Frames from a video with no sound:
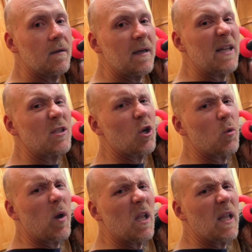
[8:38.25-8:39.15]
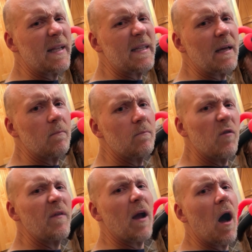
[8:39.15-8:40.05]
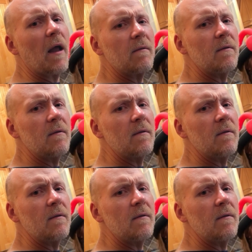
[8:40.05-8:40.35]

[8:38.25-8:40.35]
It's good. We all liked it. Moving on.